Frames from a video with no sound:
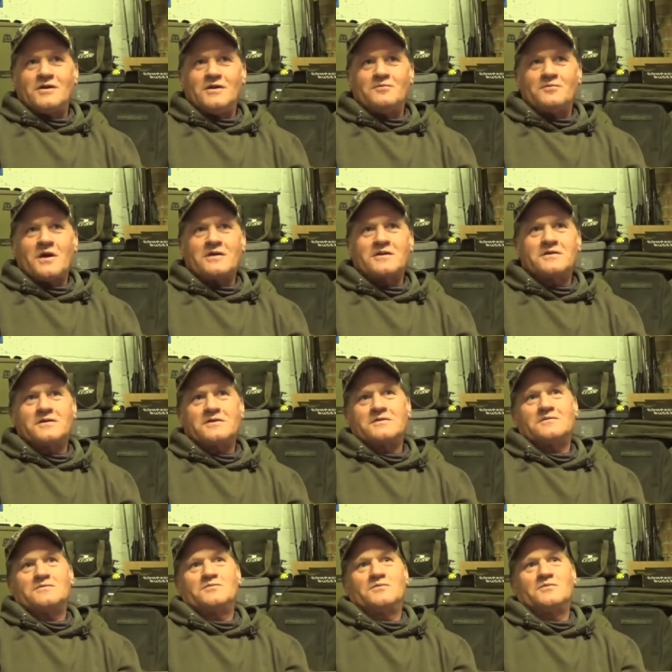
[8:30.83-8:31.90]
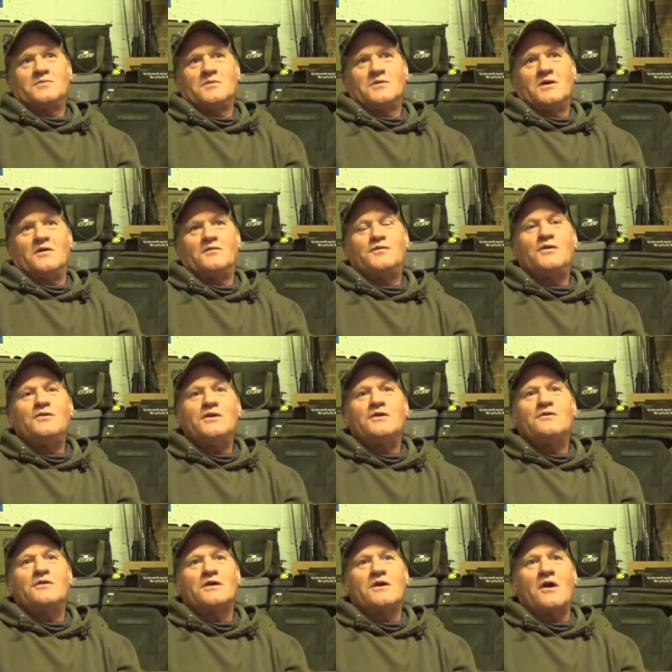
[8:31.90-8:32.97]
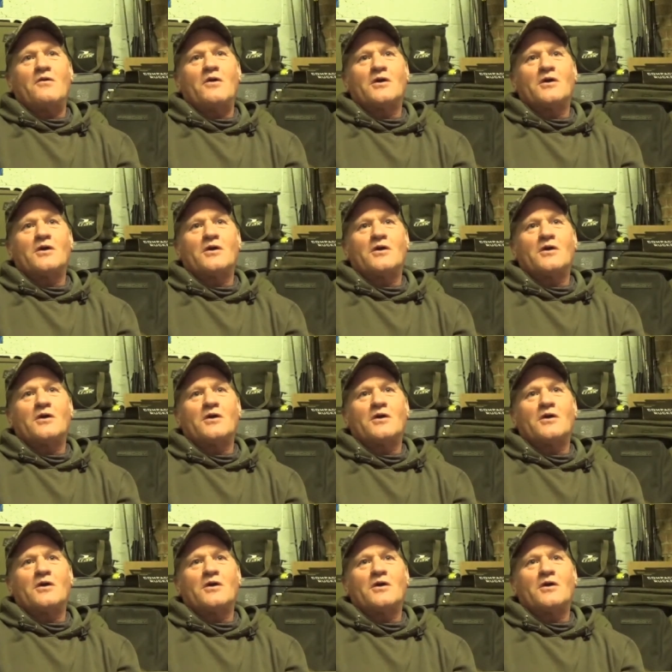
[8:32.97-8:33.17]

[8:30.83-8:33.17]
Back a few years ago,